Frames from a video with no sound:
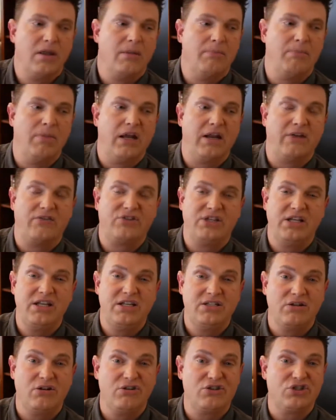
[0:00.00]
but if she
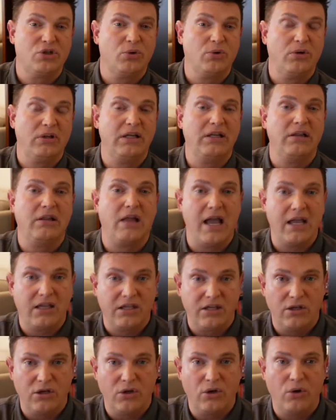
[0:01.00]
starts to really
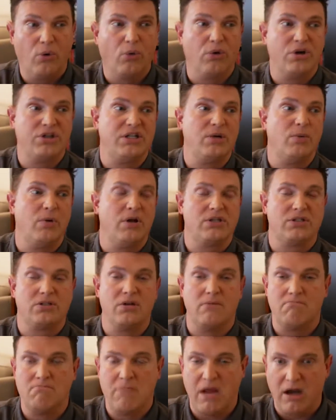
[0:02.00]
like you or she wants
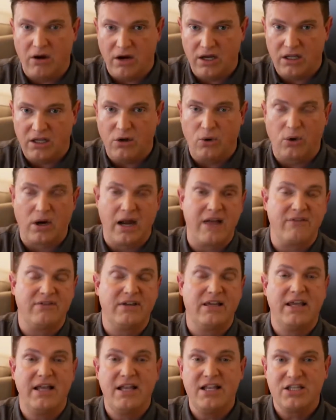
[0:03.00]
to marry you or have
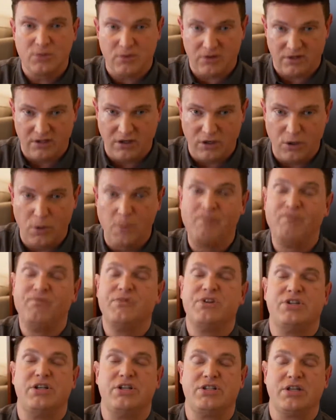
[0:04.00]
kids with you,
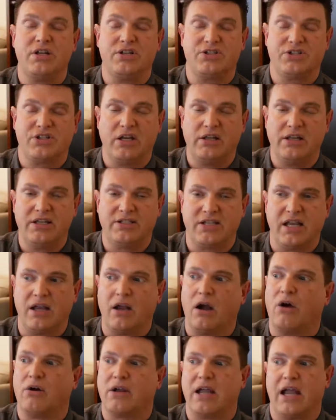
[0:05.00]
she's going to suddenly say,
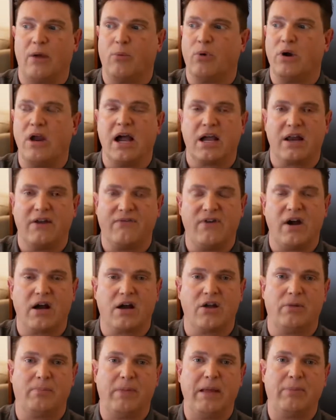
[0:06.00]
okay, we're not going to fuck
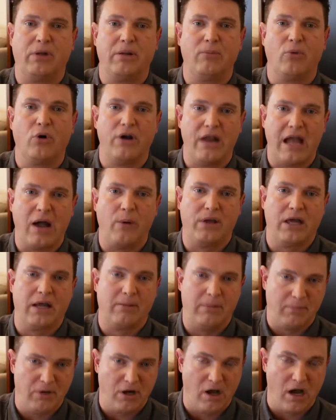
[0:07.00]
other people anymore. Now we got
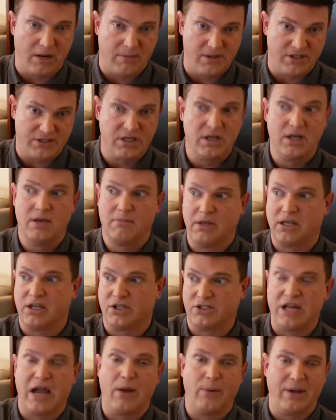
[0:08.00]
to be monogamous
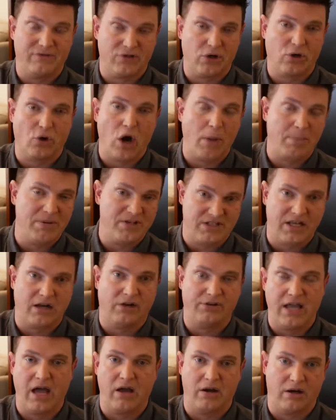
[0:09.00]
because now we have to grow up and
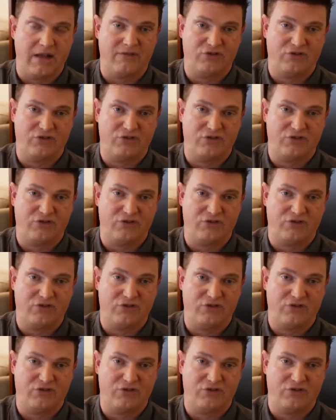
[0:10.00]
settle down and have